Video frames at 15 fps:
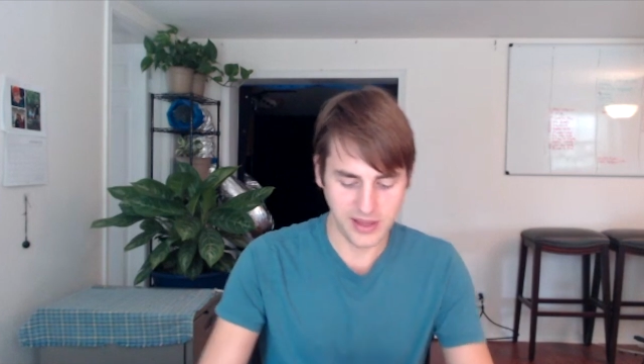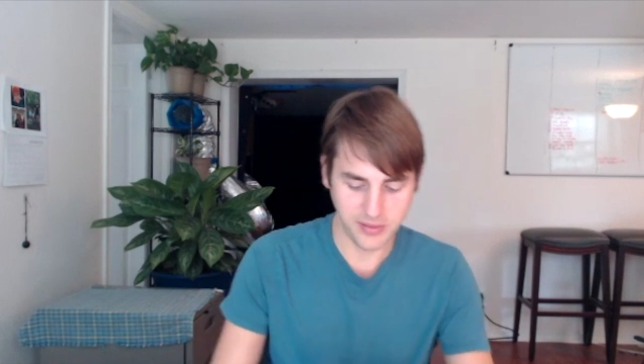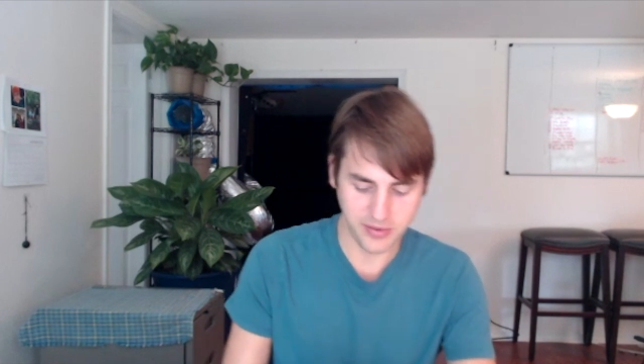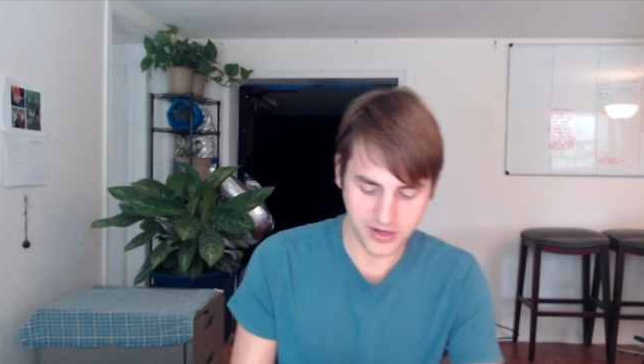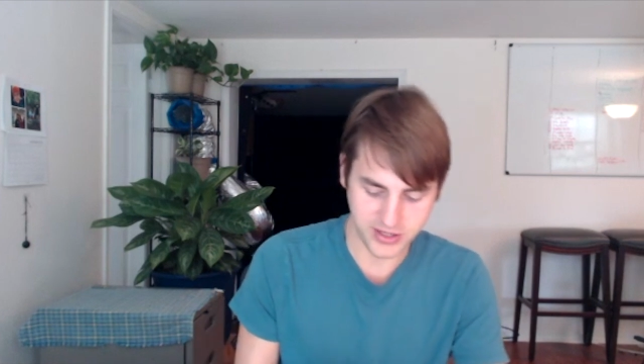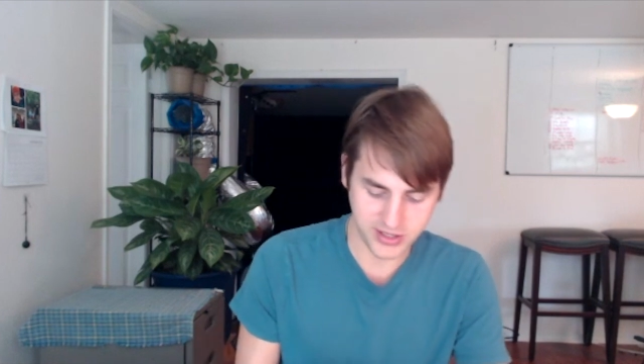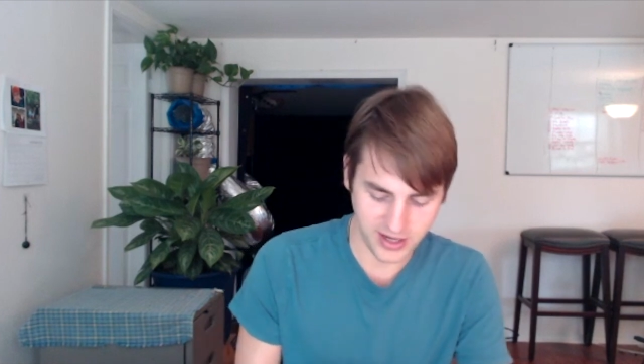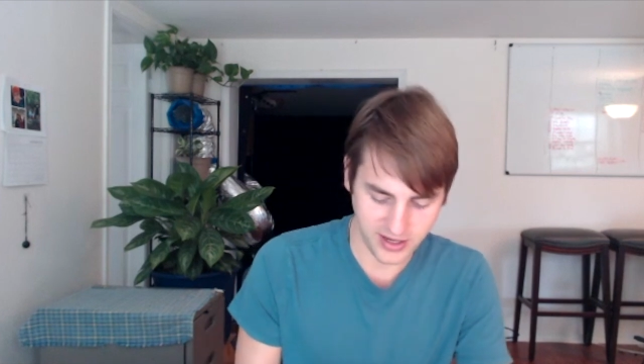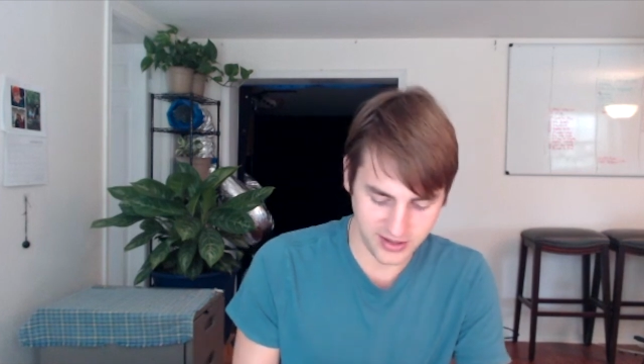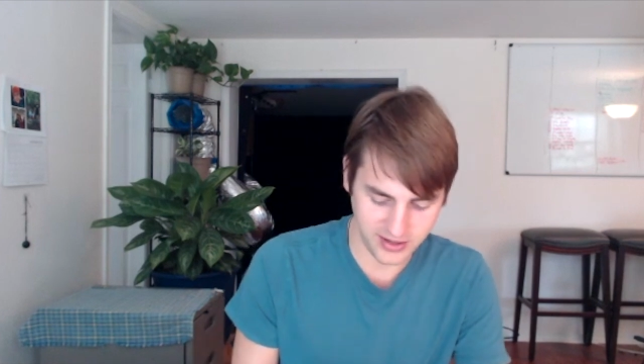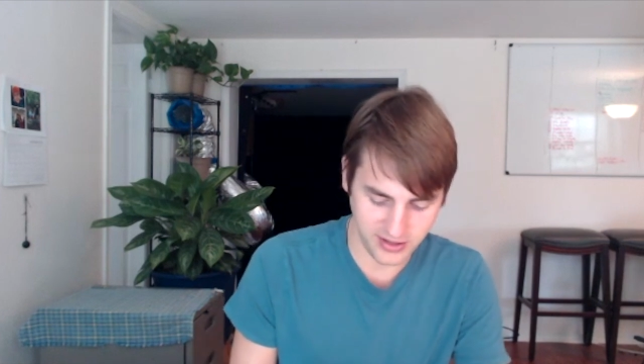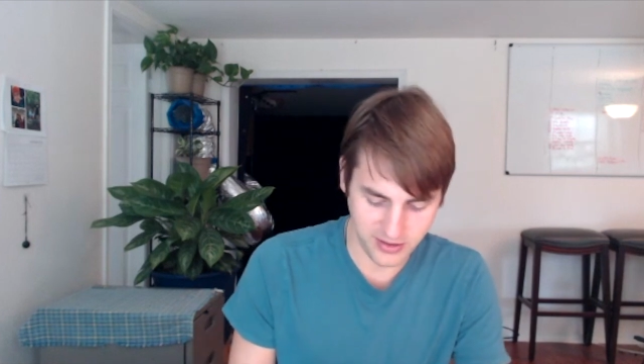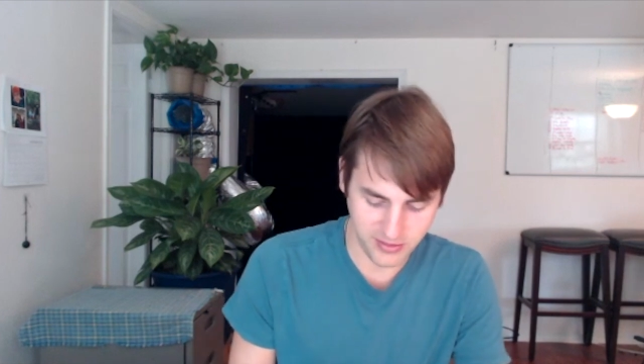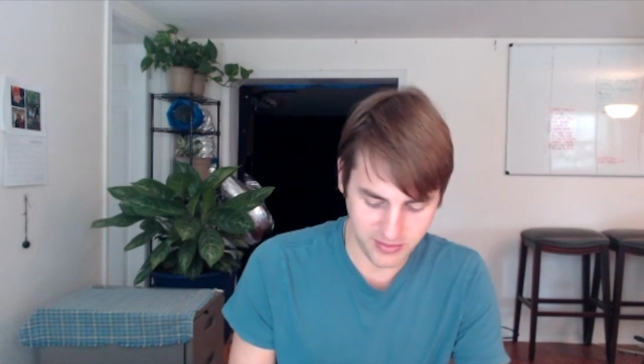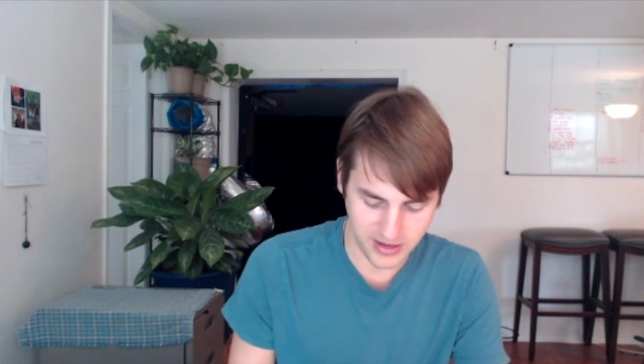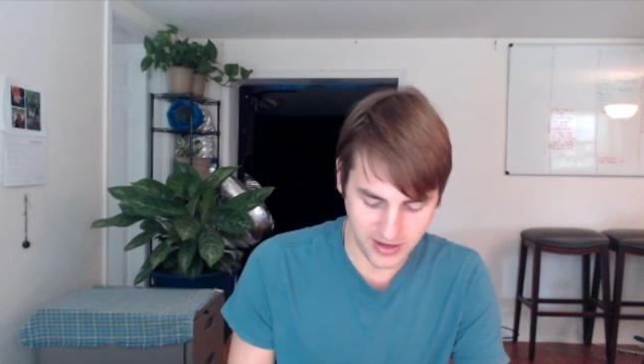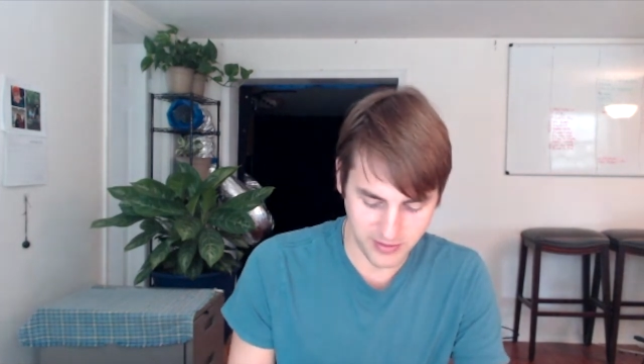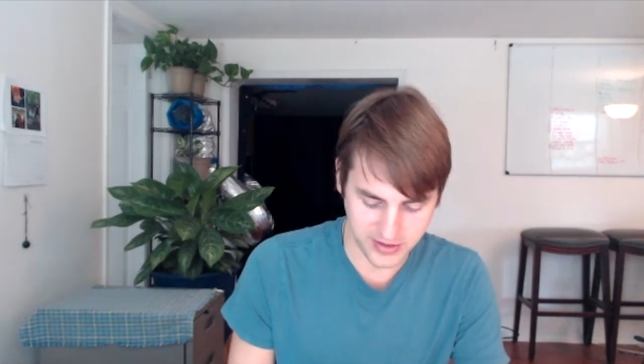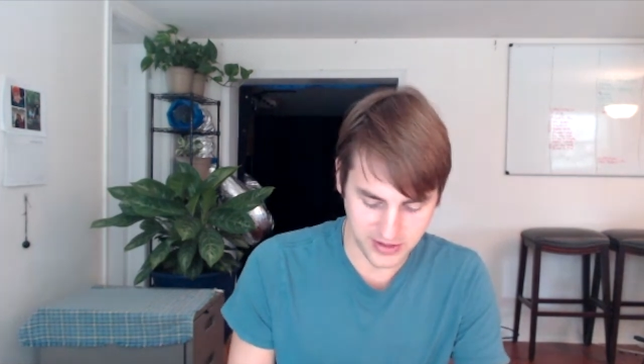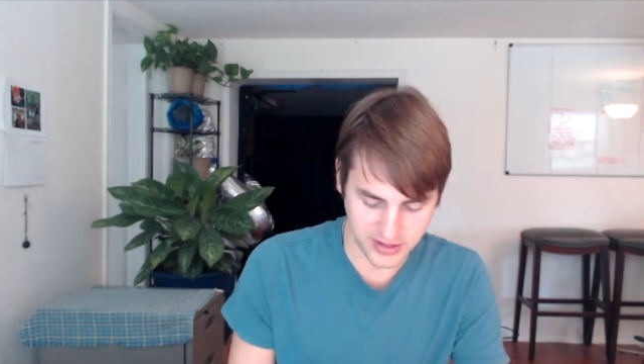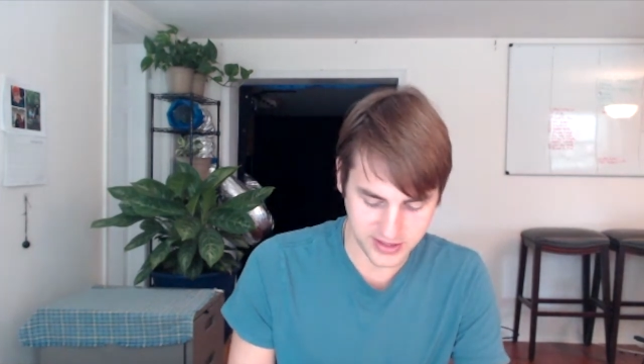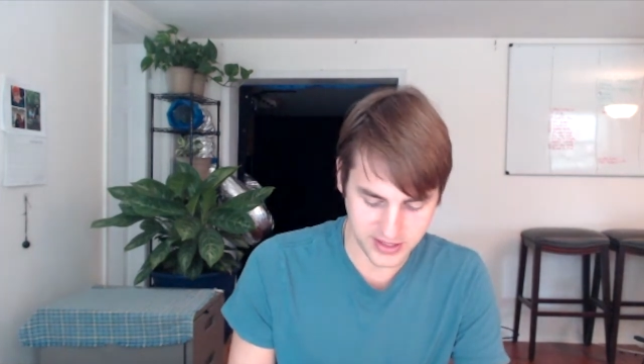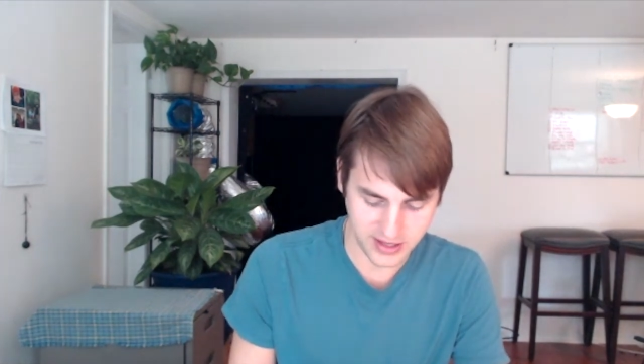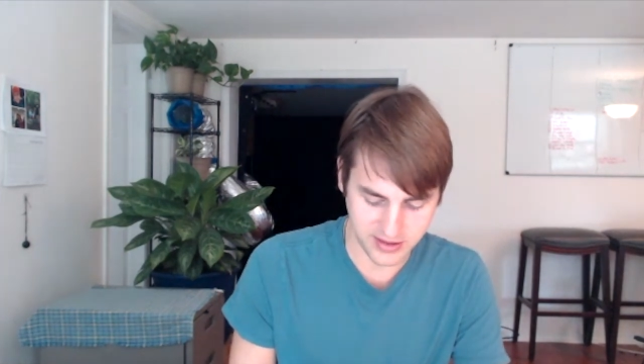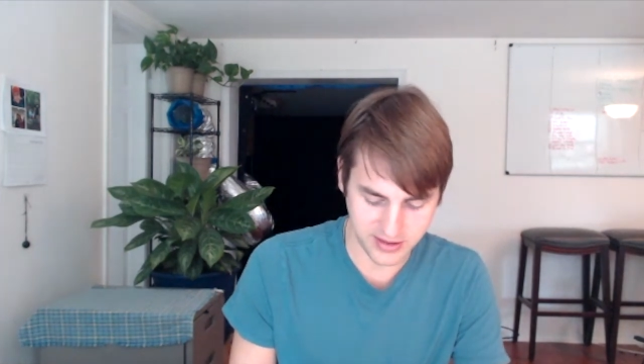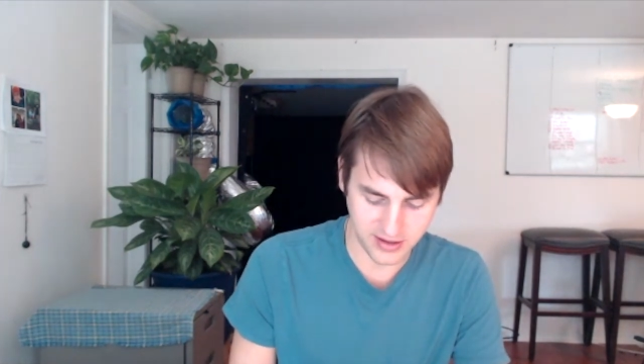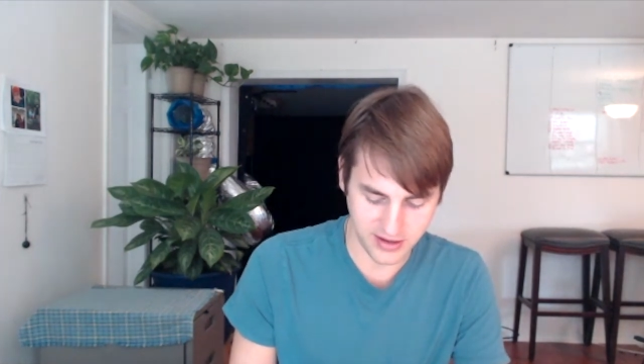appreciate you being with us, Seth.